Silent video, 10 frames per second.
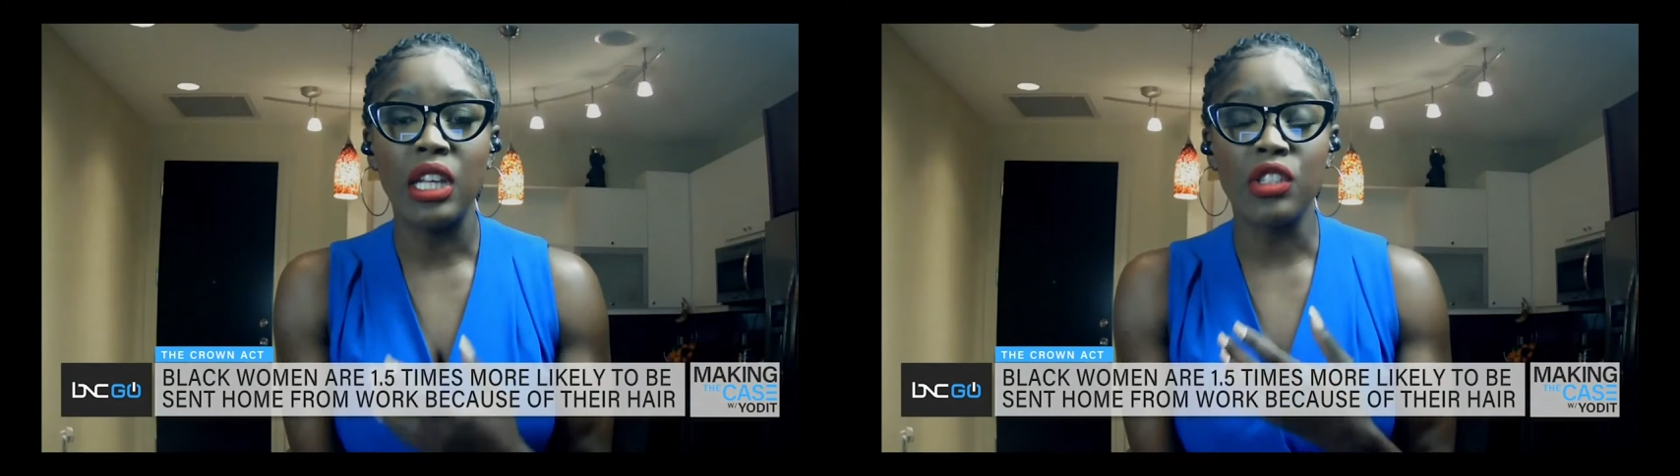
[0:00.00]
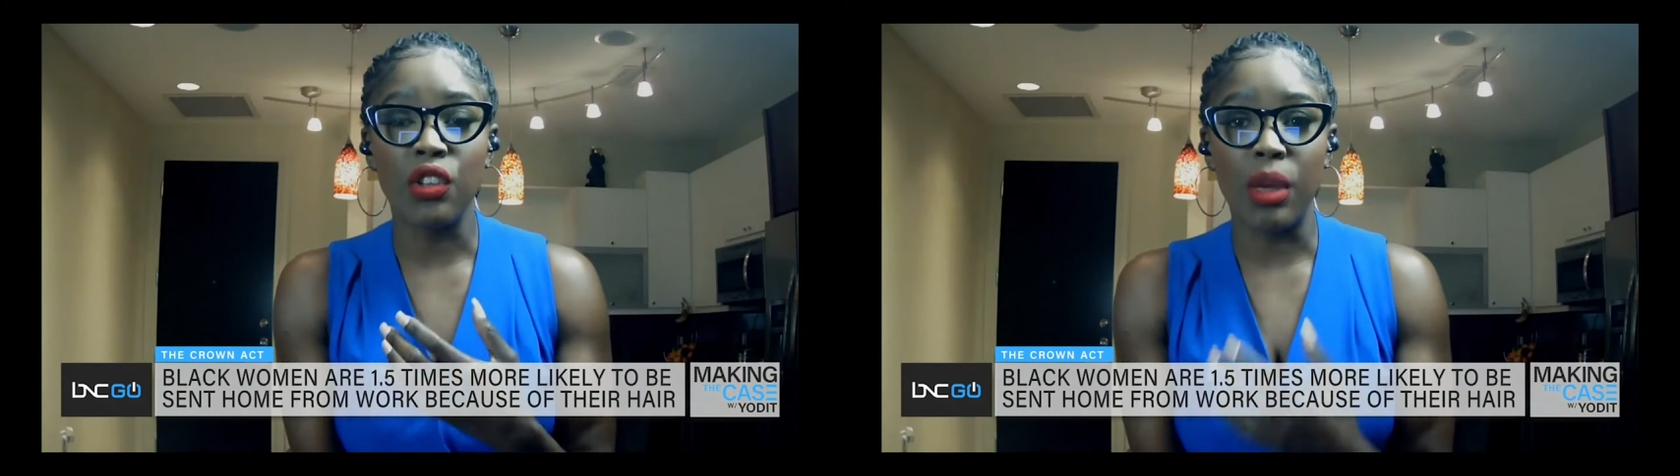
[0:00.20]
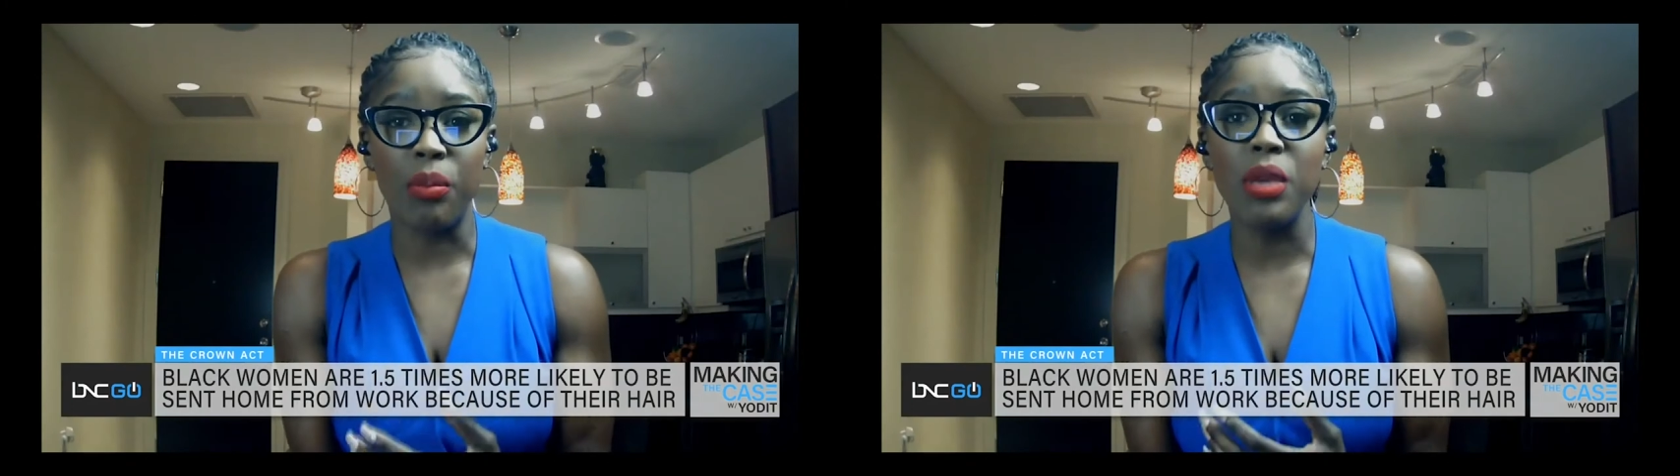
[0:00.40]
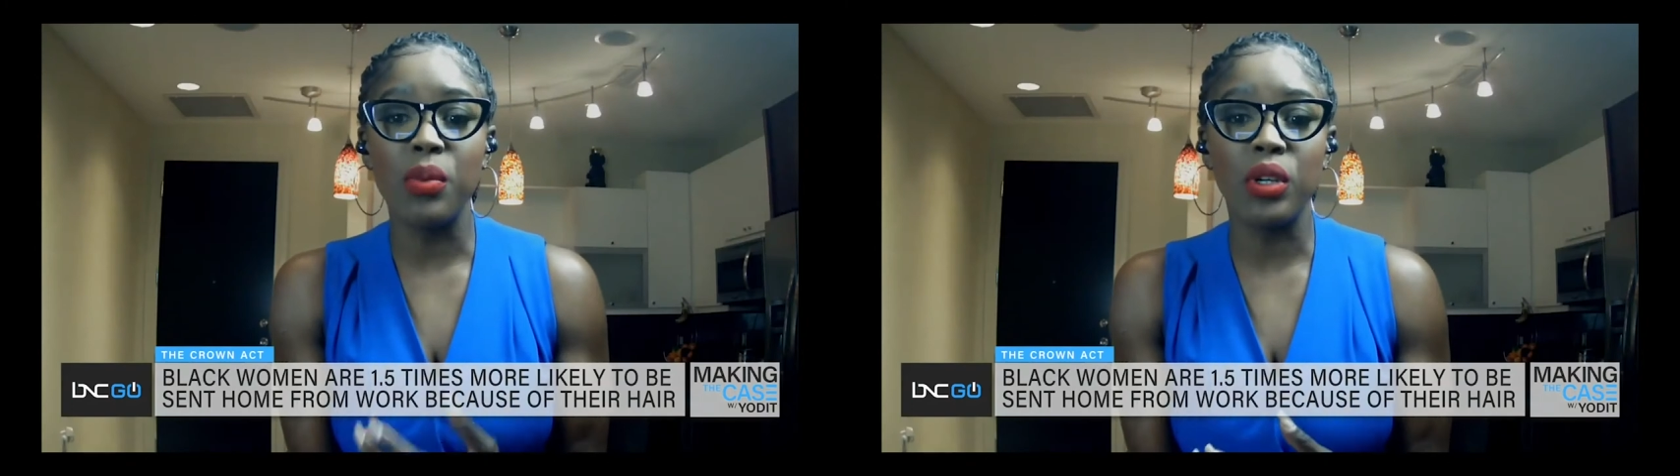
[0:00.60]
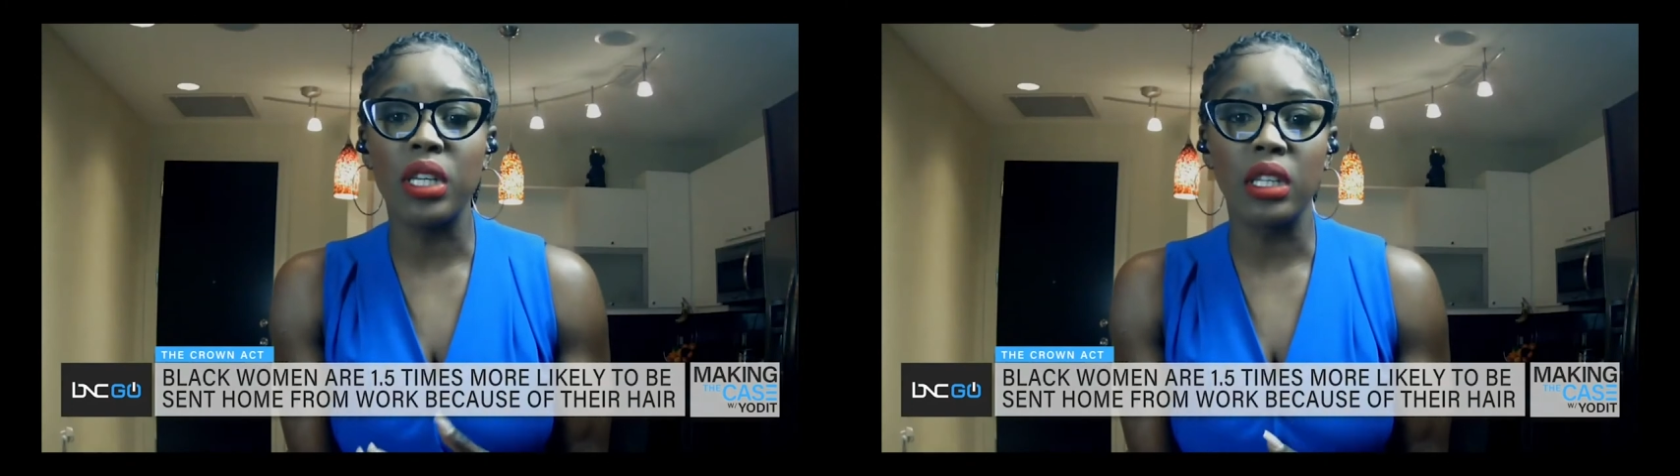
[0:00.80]
so that
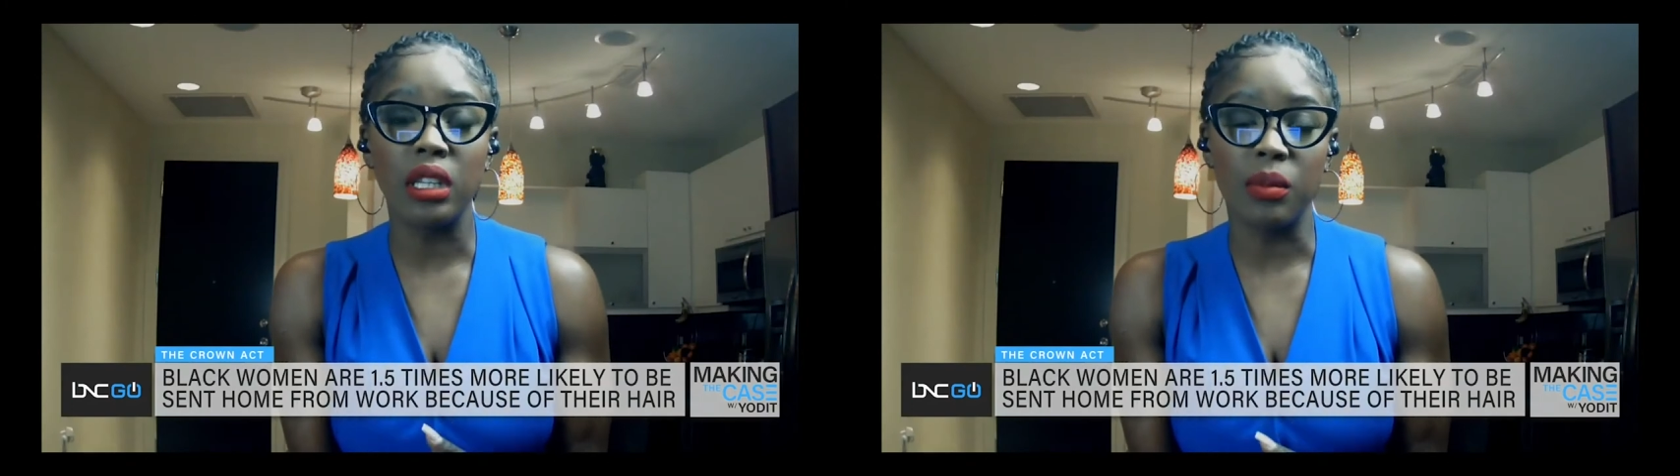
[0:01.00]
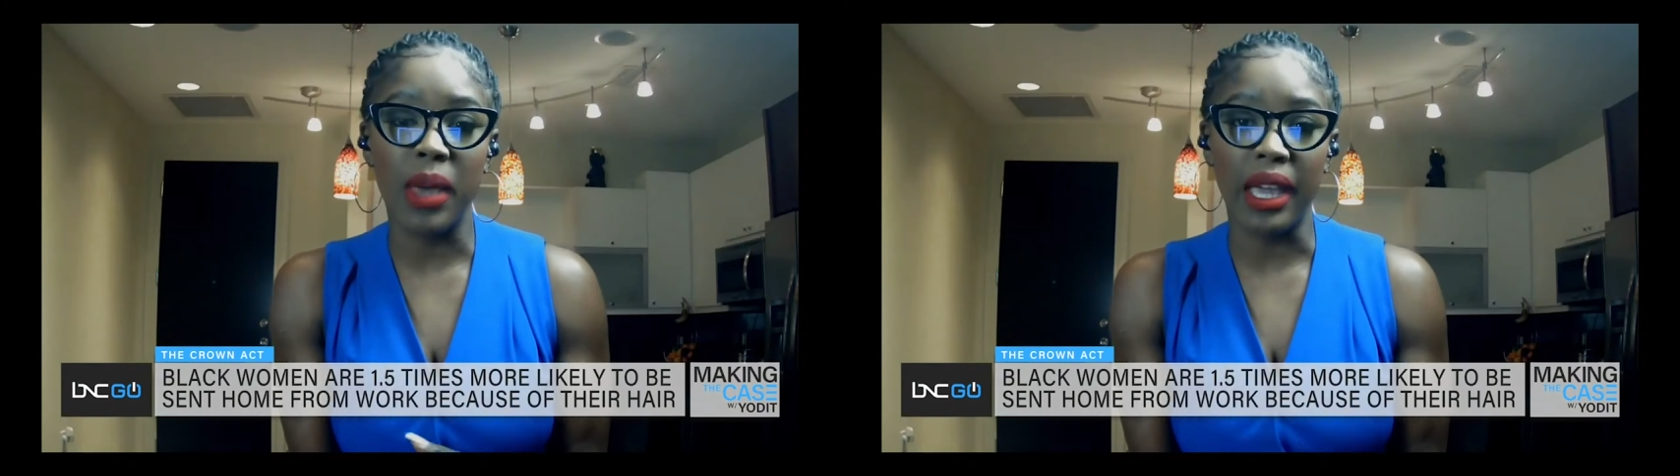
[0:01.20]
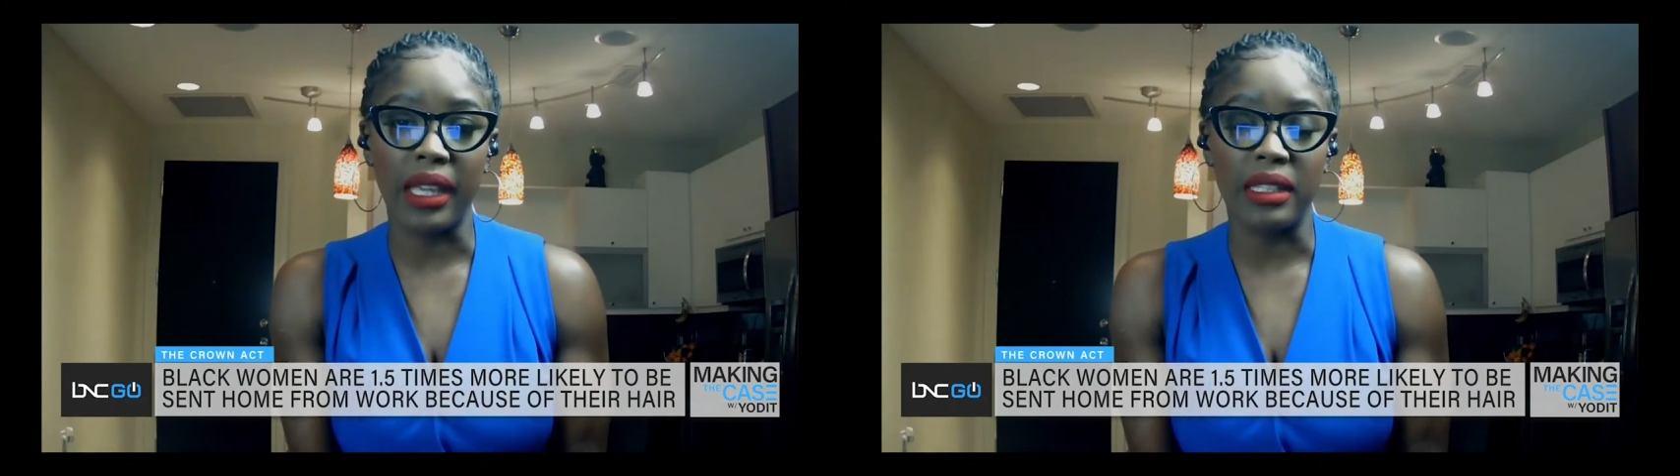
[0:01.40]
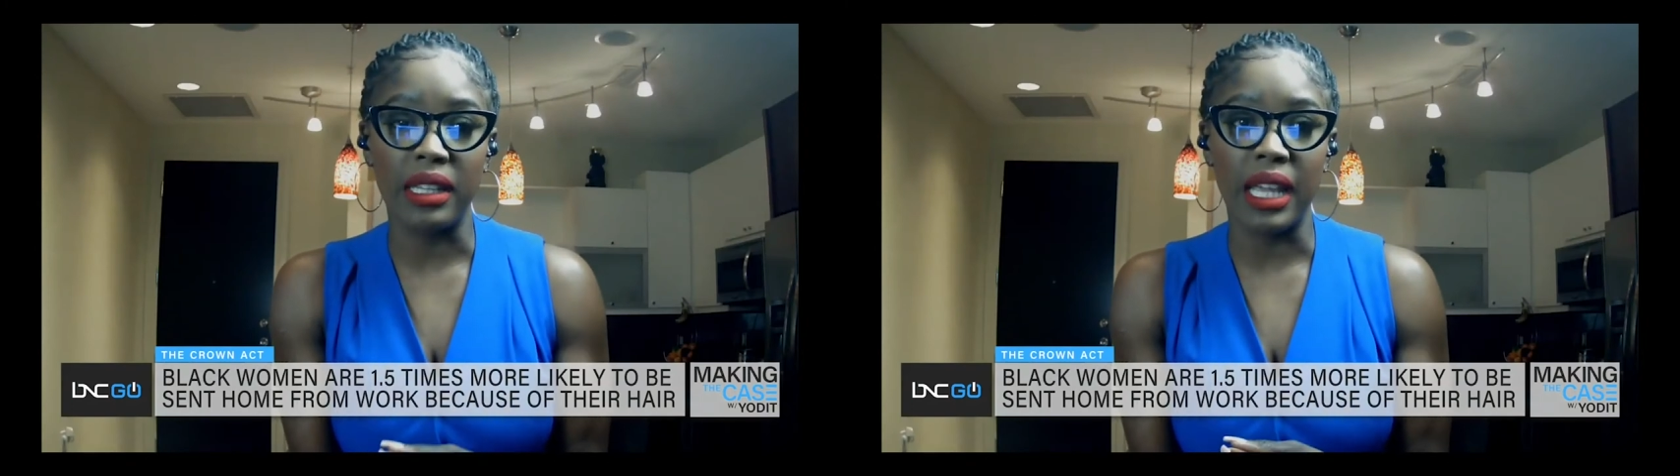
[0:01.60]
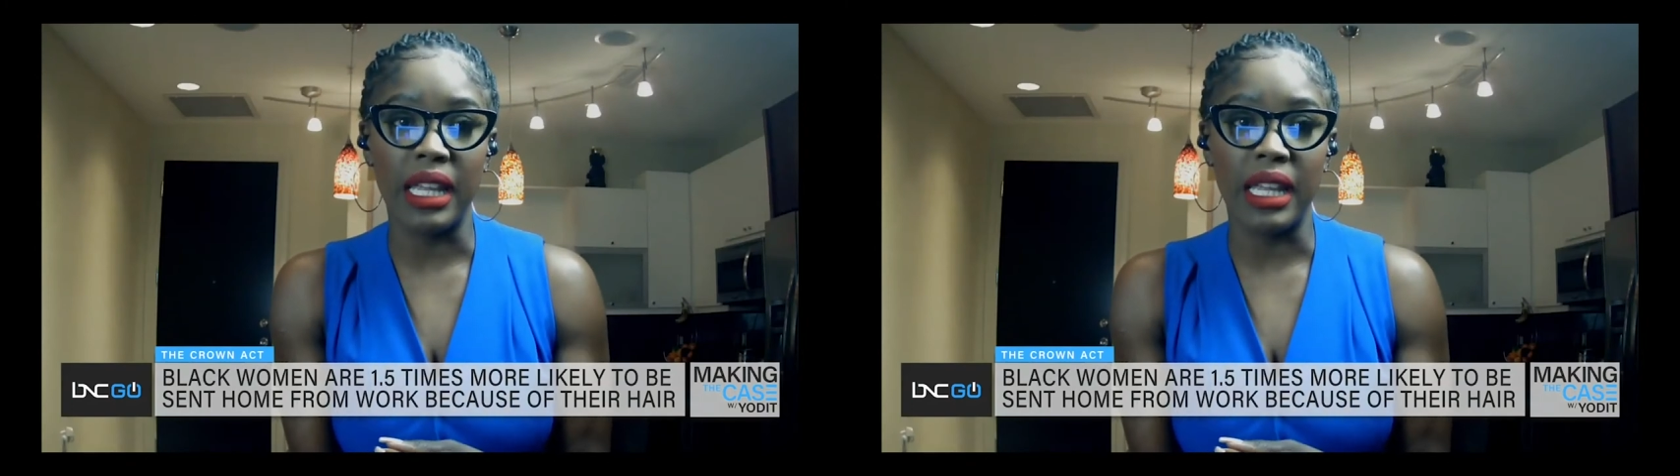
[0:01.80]
people couldn't look back and